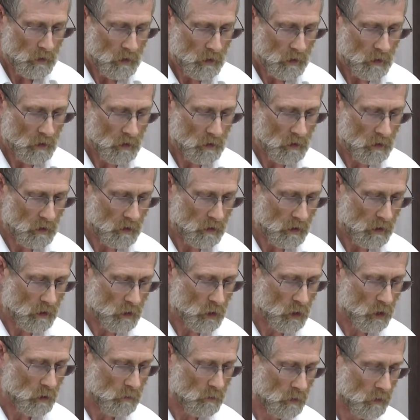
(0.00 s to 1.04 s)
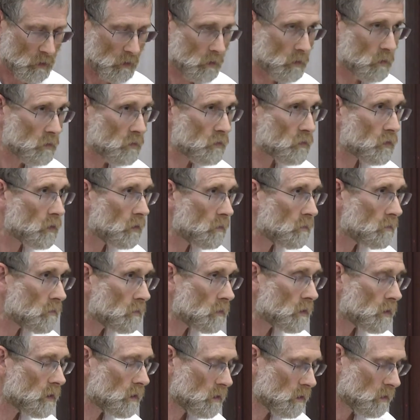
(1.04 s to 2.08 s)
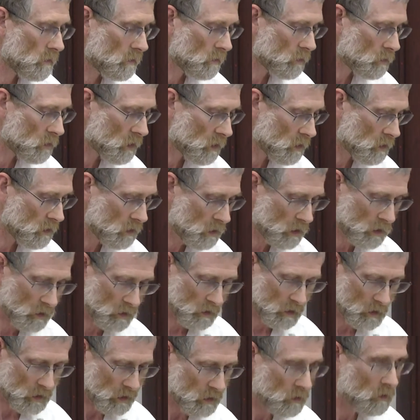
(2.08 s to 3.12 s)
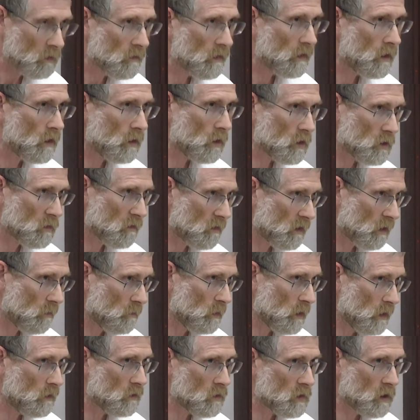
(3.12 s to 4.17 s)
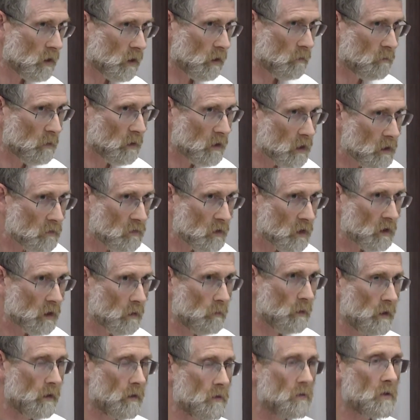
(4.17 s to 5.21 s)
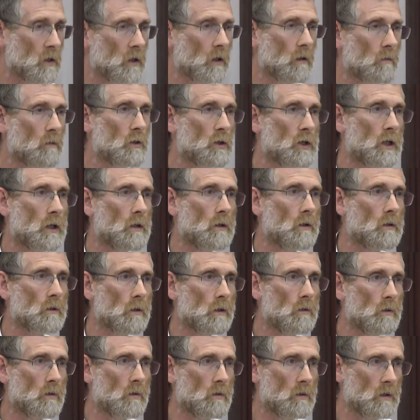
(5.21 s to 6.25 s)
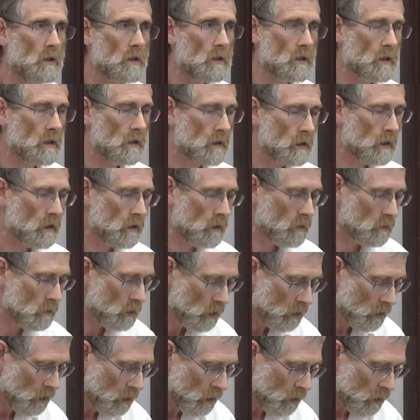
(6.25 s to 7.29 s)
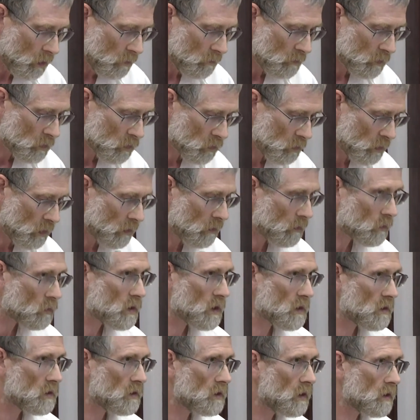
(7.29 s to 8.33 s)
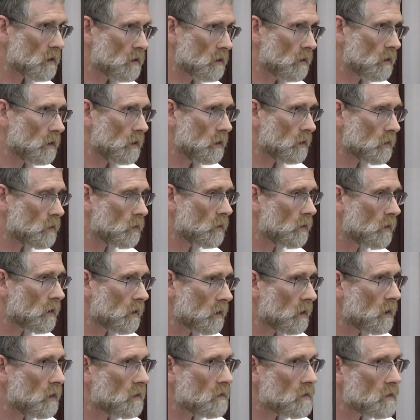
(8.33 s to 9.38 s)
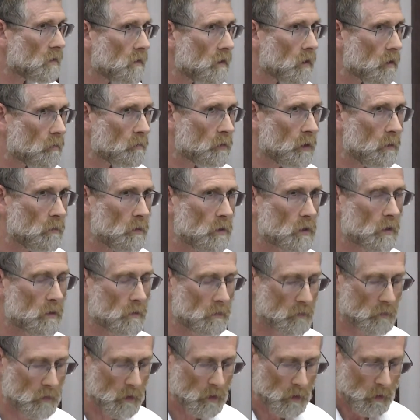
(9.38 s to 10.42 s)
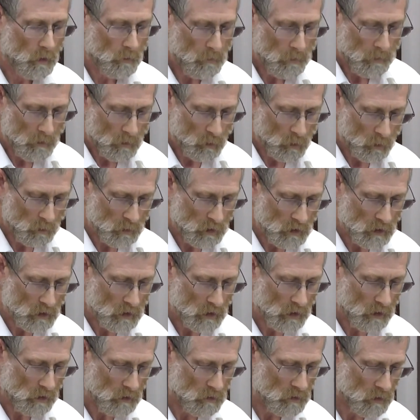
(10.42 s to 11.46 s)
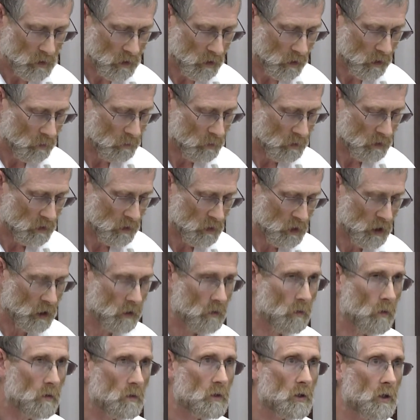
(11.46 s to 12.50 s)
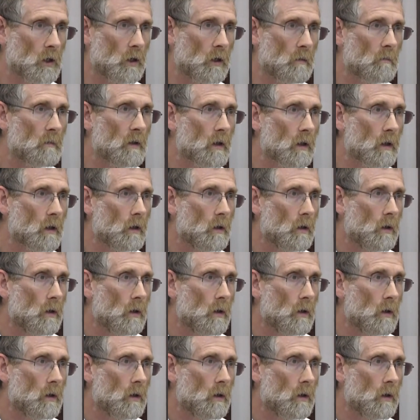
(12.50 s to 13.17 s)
is actually borrowed from the Christian Easter cycle. There are lots of similarities, specific similarities, which I can't go into detail now, between the Christian Easter cycles and these primitive rabbinic calendars, but in general terms,